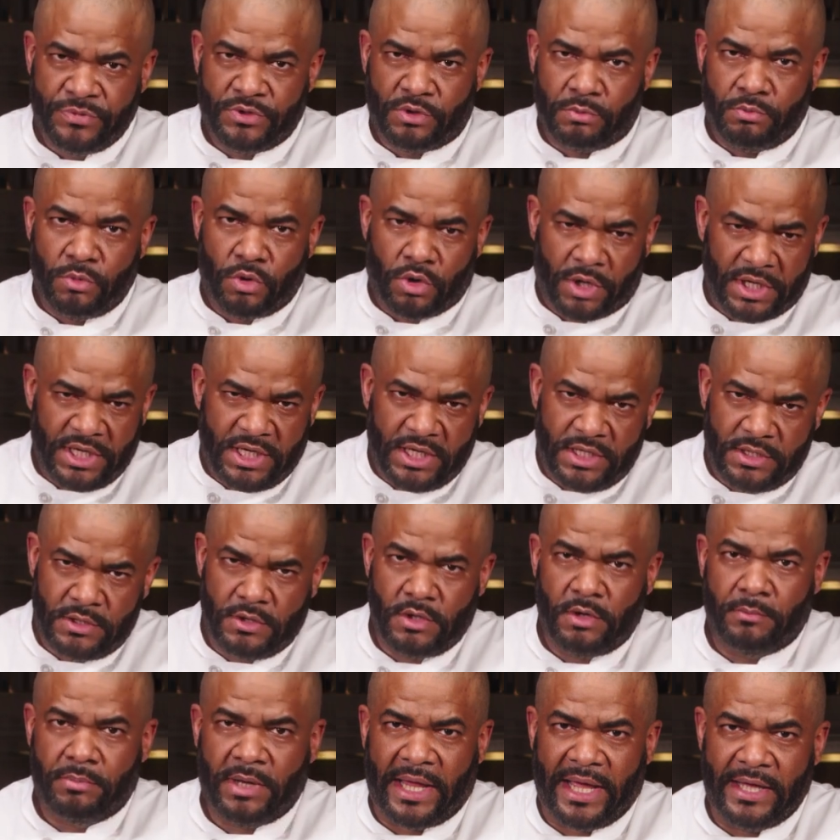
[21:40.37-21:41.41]
The more heat
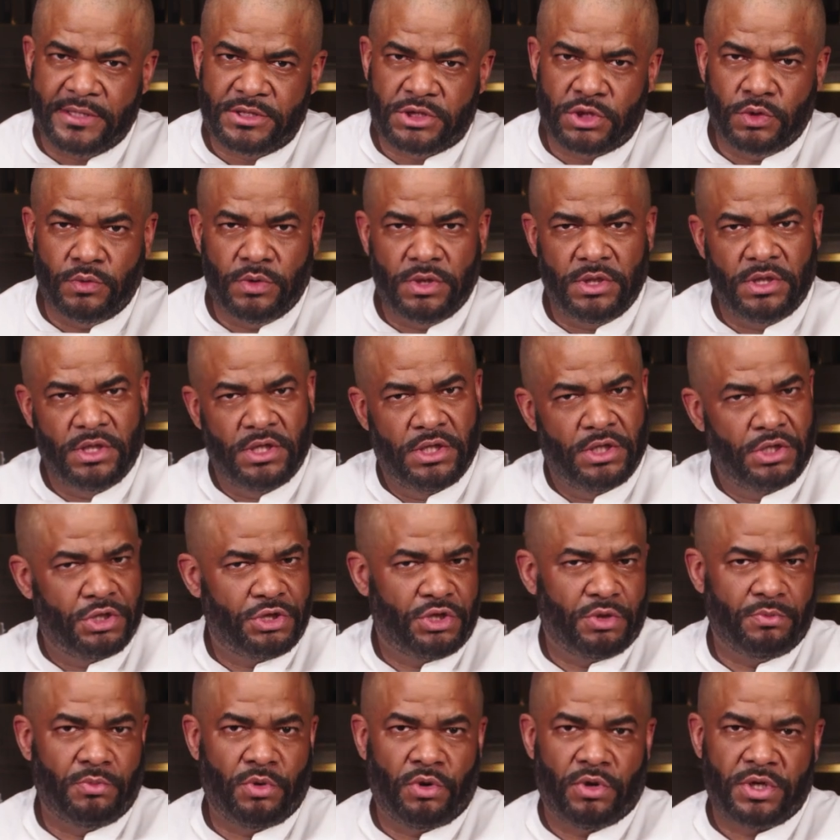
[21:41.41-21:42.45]
you apply to it,
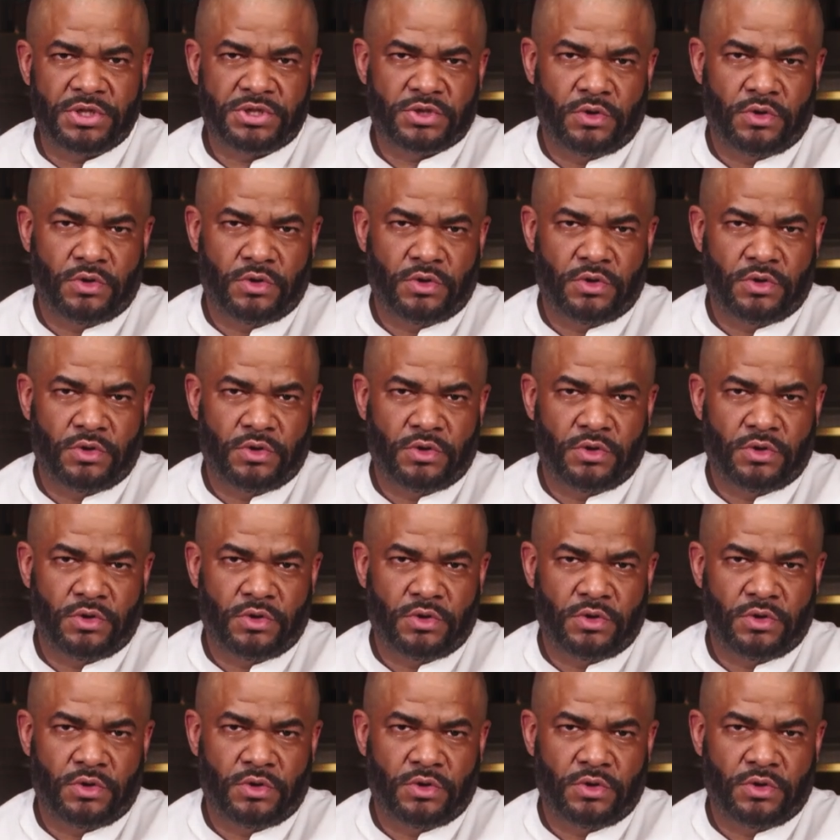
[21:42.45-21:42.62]
the more